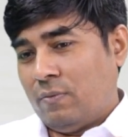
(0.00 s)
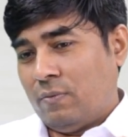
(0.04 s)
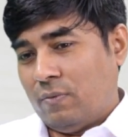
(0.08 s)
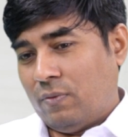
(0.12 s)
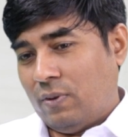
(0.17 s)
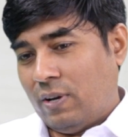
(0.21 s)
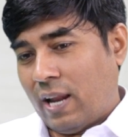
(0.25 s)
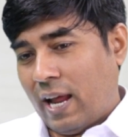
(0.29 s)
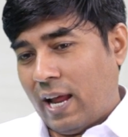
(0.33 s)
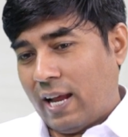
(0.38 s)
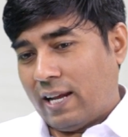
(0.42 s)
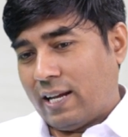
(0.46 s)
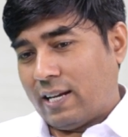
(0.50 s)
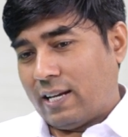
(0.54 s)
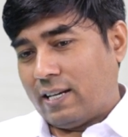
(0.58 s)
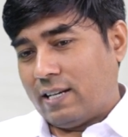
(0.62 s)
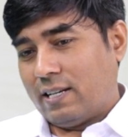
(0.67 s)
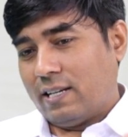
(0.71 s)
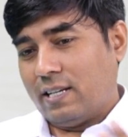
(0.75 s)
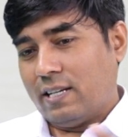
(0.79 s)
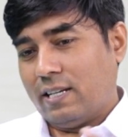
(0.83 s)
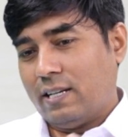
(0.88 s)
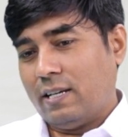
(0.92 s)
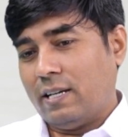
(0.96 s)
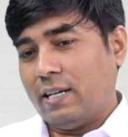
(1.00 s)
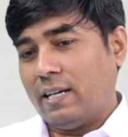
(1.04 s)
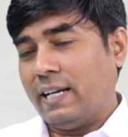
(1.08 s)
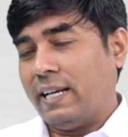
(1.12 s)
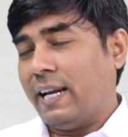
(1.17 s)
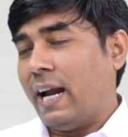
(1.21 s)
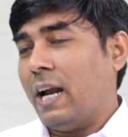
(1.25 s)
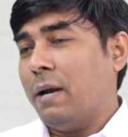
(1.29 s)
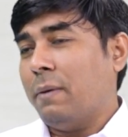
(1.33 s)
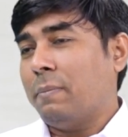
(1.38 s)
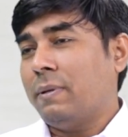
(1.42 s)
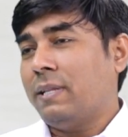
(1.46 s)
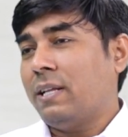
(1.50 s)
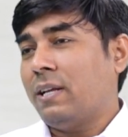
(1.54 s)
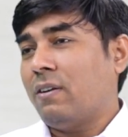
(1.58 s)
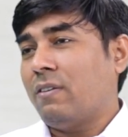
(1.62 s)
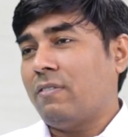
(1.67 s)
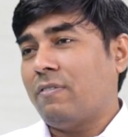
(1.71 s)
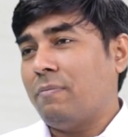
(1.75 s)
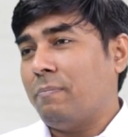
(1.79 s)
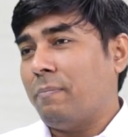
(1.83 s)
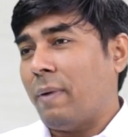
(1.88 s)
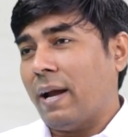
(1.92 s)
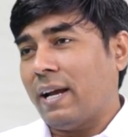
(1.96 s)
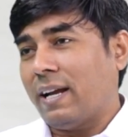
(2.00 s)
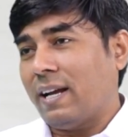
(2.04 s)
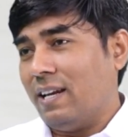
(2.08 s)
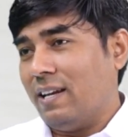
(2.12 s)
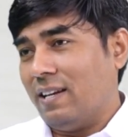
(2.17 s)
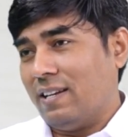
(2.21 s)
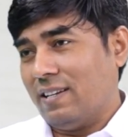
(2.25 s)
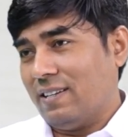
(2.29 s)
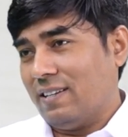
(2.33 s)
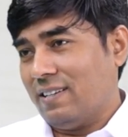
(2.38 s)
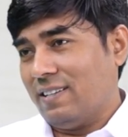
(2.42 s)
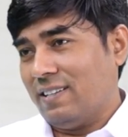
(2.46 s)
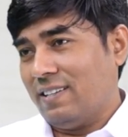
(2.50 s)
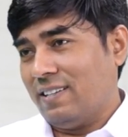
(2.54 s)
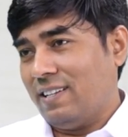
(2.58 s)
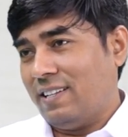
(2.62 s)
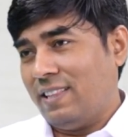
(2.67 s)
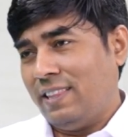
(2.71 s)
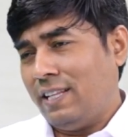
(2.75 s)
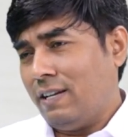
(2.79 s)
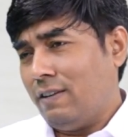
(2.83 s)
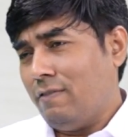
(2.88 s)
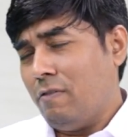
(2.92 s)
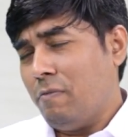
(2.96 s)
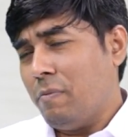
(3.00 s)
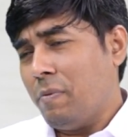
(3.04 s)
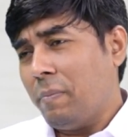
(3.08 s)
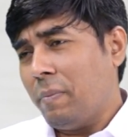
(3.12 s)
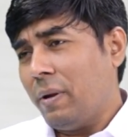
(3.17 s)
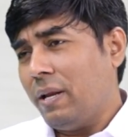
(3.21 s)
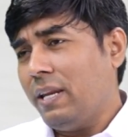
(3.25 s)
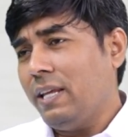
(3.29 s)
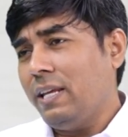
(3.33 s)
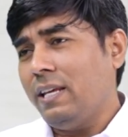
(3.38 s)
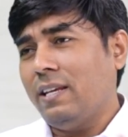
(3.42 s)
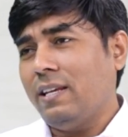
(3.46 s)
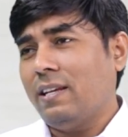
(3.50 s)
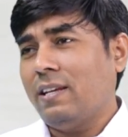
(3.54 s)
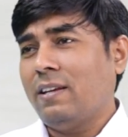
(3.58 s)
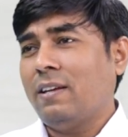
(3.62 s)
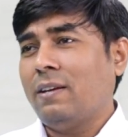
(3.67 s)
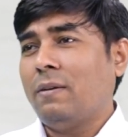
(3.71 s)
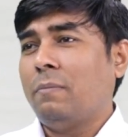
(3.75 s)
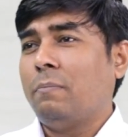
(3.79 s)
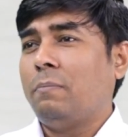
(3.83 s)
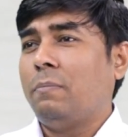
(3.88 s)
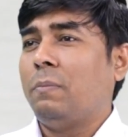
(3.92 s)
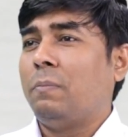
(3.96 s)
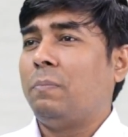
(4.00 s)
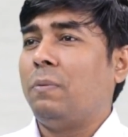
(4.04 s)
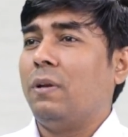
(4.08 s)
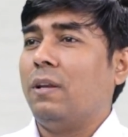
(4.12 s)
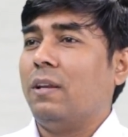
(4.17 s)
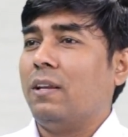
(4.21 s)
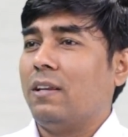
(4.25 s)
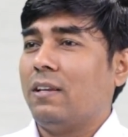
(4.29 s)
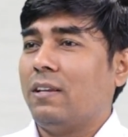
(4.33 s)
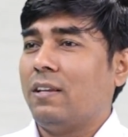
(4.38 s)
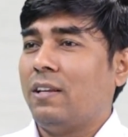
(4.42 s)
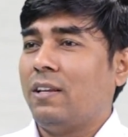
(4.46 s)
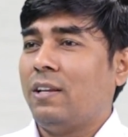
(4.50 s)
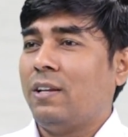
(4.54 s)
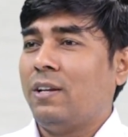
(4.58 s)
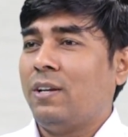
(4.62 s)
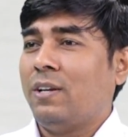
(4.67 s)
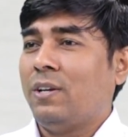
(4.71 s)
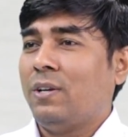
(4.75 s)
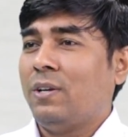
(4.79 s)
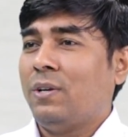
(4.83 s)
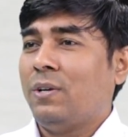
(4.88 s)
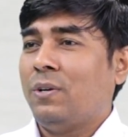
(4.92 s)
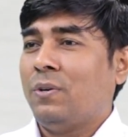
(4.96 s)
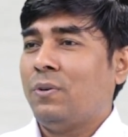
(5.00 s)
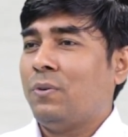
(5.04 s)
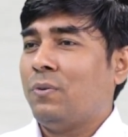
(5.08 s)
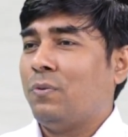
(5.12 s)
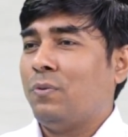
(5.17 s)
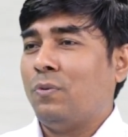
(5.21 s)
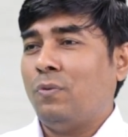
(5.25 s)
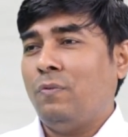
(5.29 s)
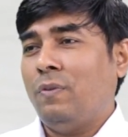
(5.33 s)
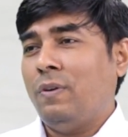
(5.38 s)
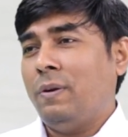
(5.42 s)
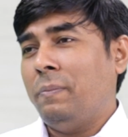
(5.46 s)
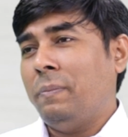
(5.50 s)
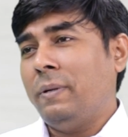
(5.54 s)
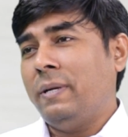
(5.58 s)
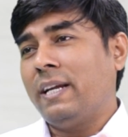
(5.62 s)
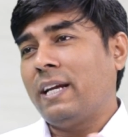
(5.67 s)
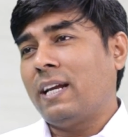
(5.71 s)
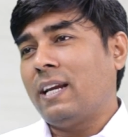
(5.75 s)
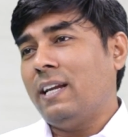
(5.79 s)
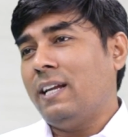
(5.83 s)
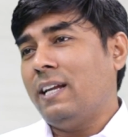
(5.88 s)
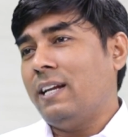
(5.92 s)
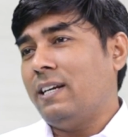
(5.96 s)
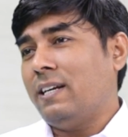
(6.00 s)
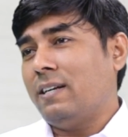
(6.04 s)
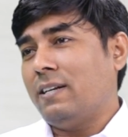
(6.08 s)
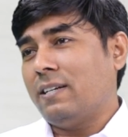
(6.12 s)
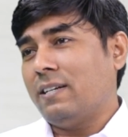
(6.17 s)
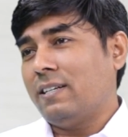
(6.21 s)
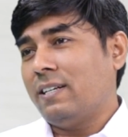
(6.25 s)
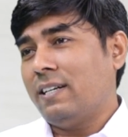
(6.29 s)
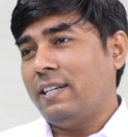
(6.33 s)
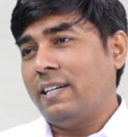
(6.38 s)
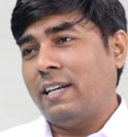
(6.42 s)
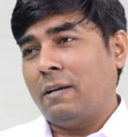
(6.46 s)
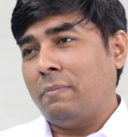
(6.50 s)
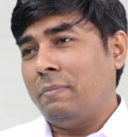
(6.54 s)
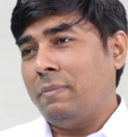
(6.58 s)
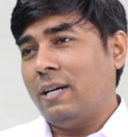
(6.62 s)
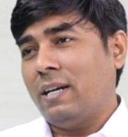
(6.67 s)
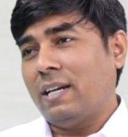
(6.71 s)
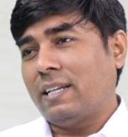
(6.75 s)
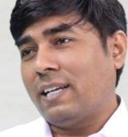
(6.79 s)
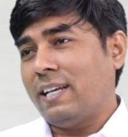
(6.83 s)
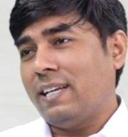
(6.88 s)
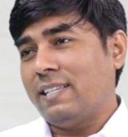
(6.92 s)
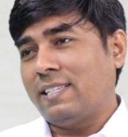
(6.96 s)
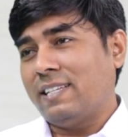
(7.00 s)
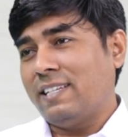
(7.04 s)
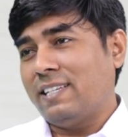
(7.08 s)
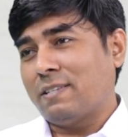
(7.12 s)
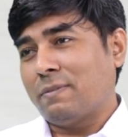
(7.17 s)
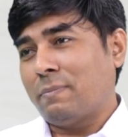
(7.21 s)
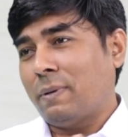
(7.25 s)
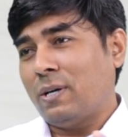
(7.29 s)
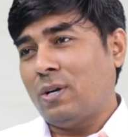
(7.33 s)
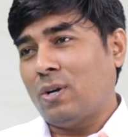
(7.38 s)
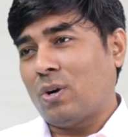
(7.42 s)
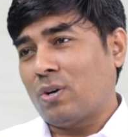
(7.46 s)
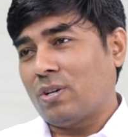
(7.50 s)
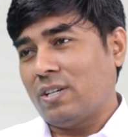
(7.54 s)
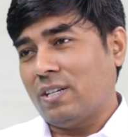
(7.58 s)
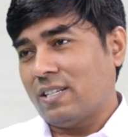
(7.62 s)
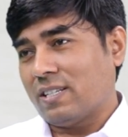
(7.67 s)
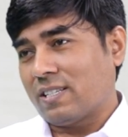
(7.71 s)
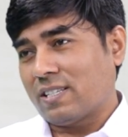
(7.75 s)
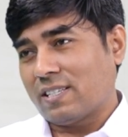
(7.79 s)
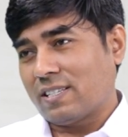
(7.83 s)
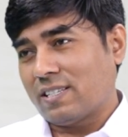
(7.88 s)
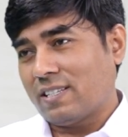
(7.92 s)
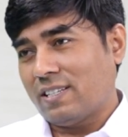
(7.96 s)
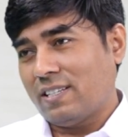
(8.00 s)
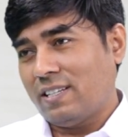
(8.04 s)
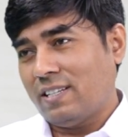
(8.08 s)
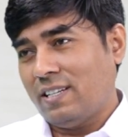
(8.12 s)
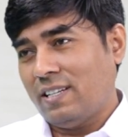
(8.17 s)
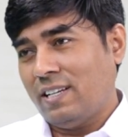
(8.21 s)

Like grandmother of Michael, there will be many people who will be declared terminal cases by doctors.